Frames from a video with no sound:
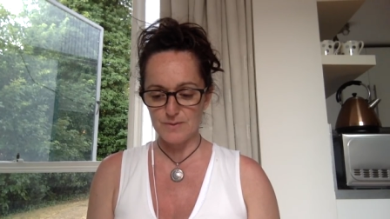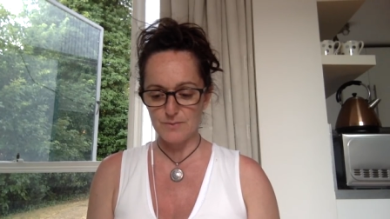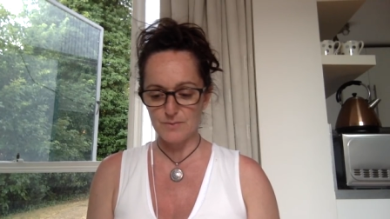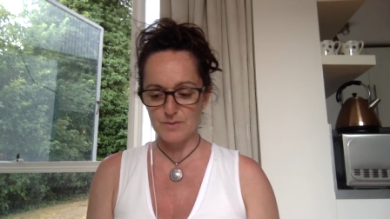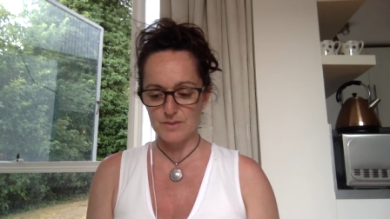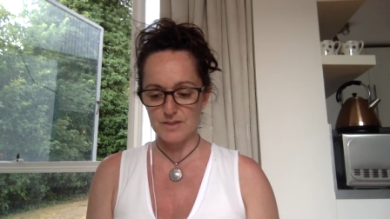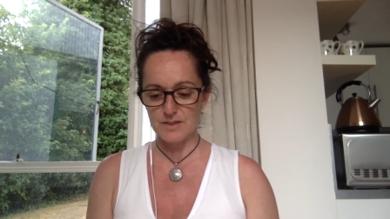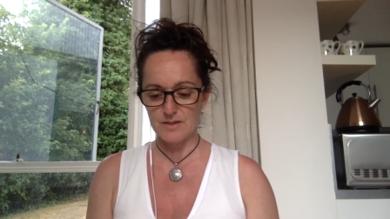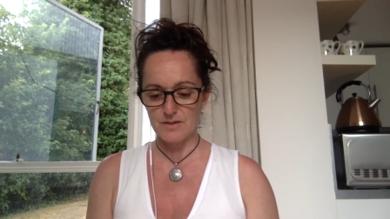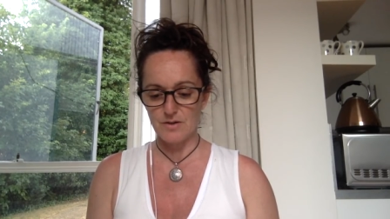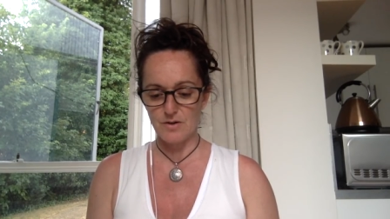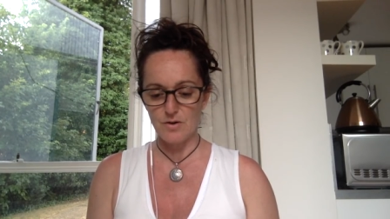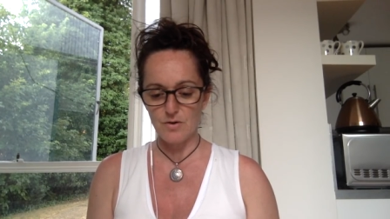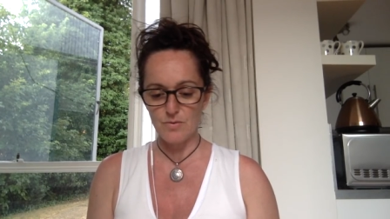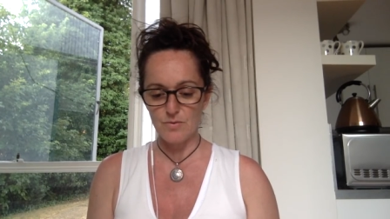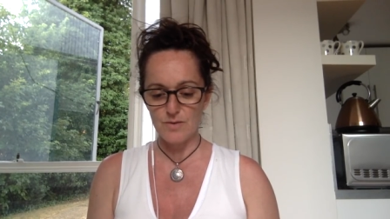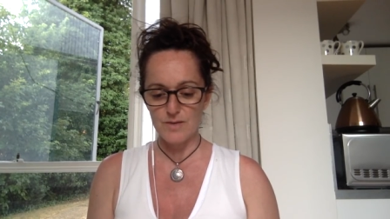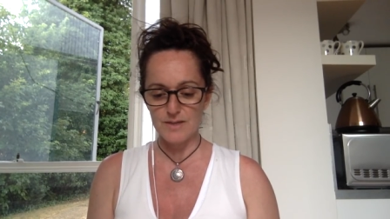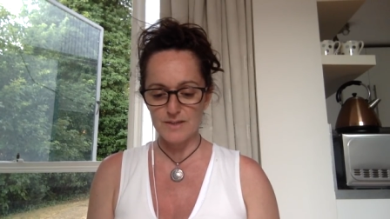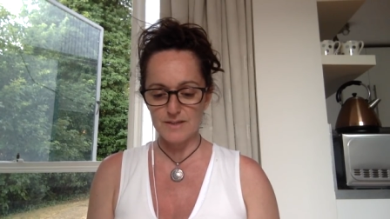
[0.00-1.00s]
it would take a
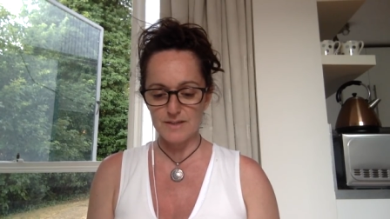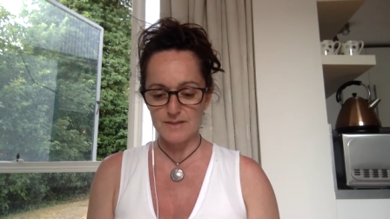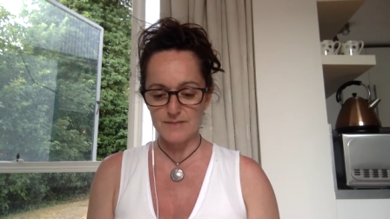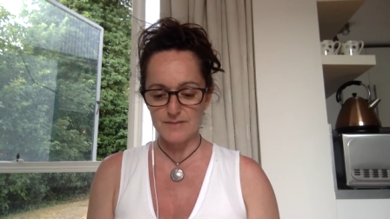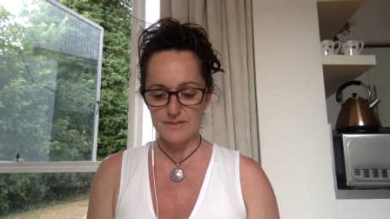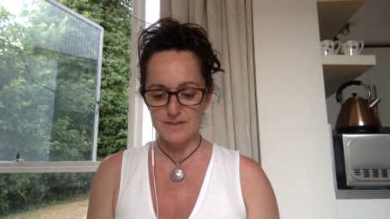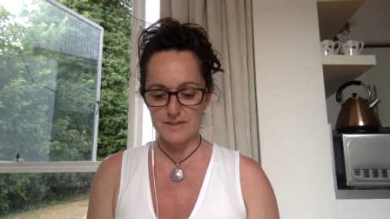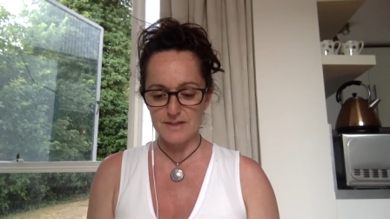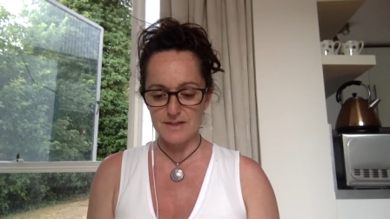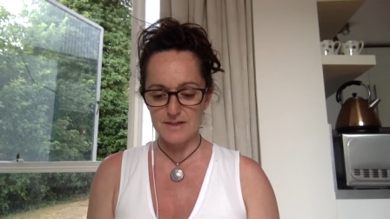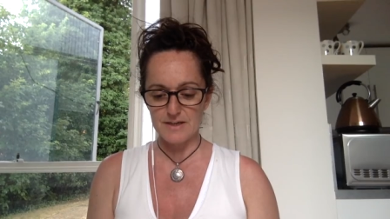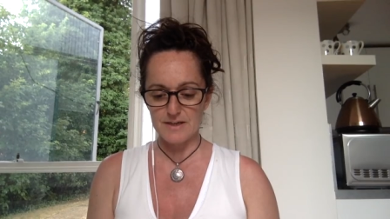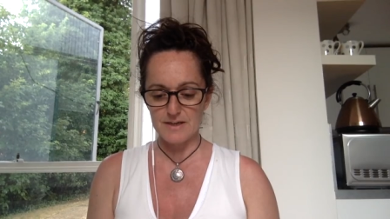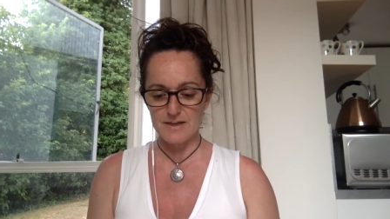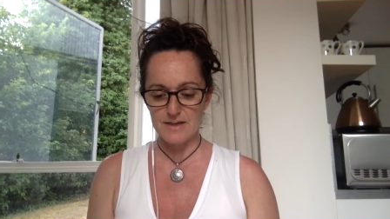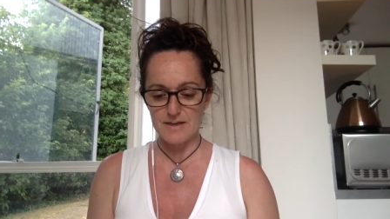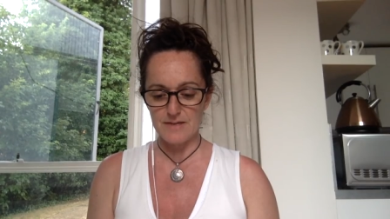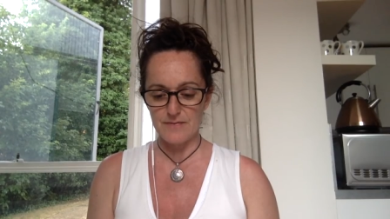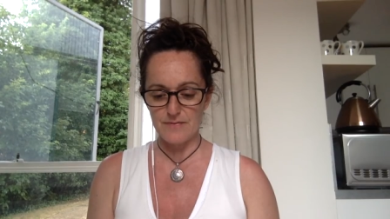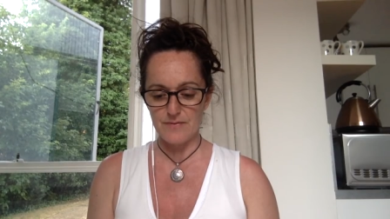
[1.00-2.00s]
whole week to have it done
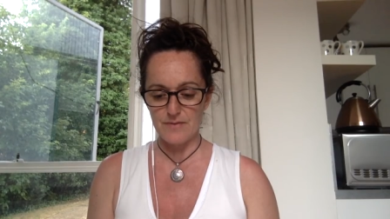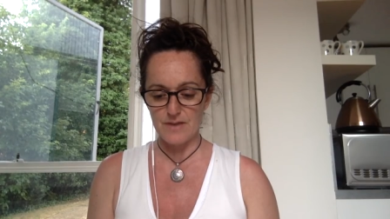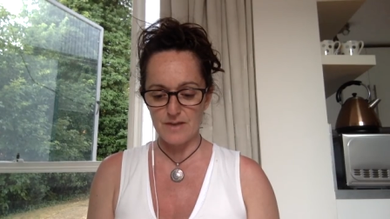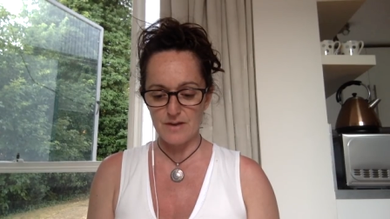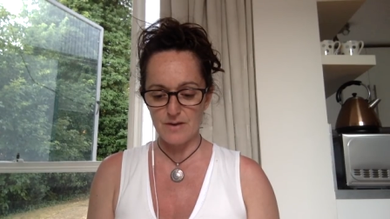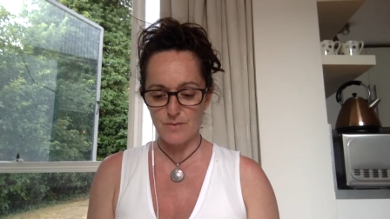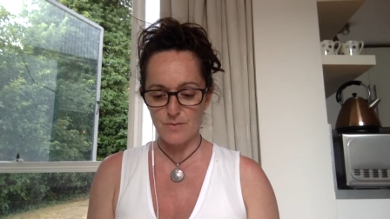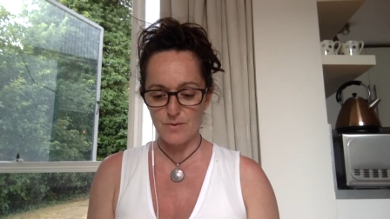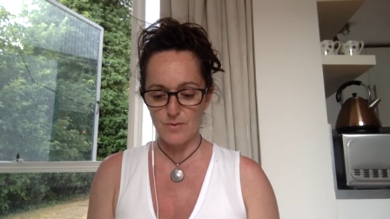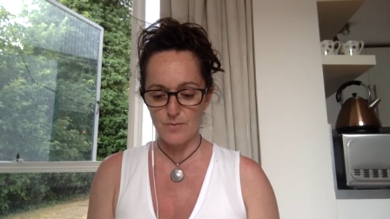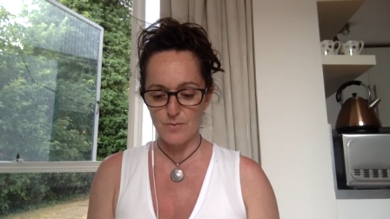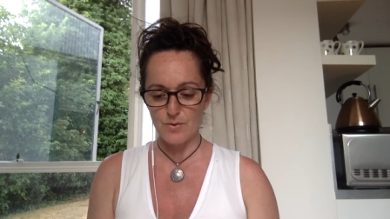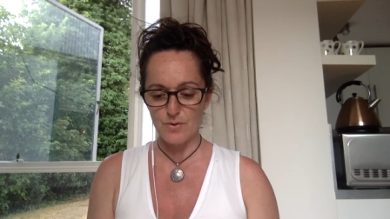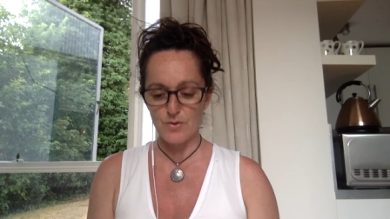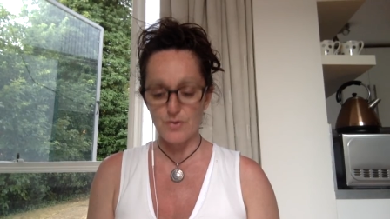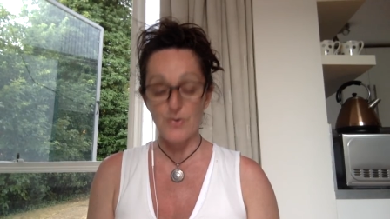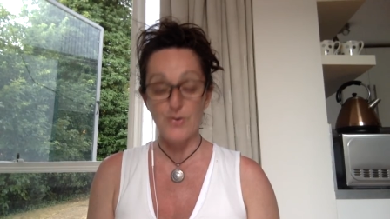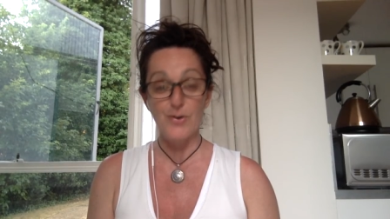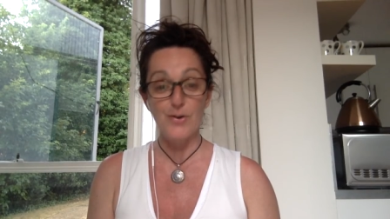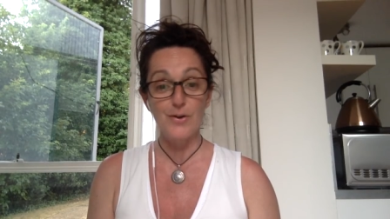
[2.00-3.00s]
and there we
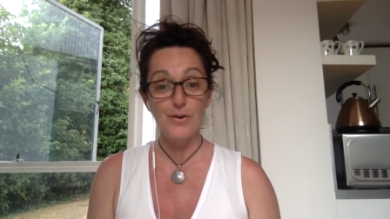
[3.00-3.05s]
were